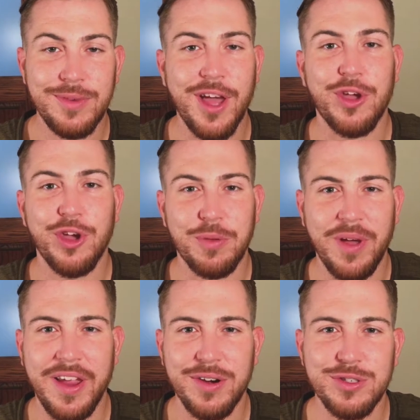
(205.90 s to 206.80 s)
not cook
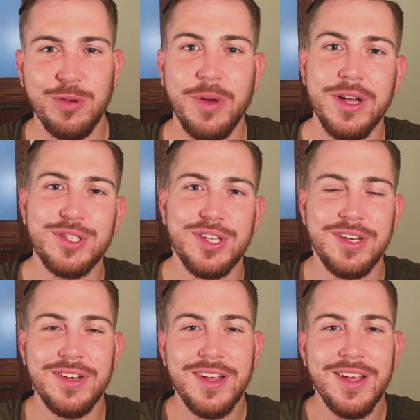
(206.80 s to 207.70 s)
my hair so much.
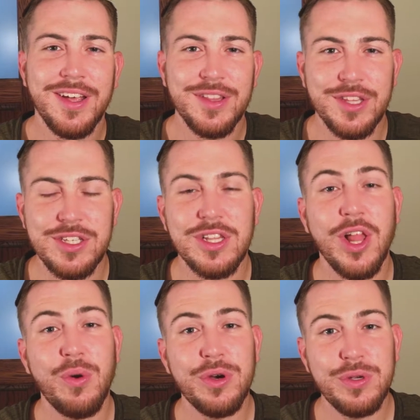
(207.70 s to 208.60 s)
And the
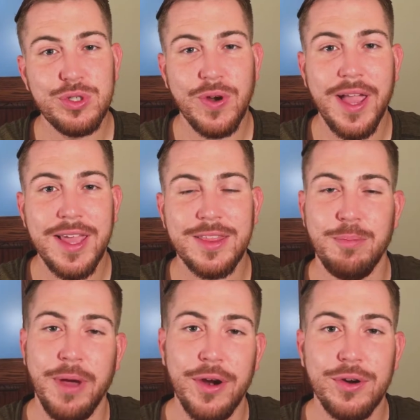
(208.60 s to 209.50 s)
slower you dry it,
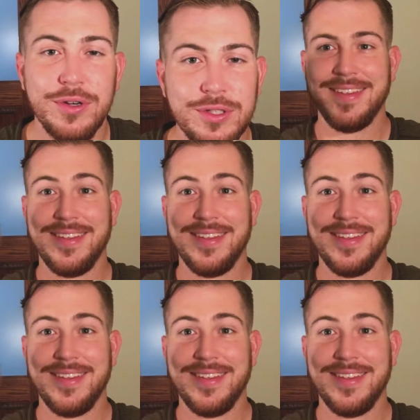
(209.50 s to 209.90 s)
the better.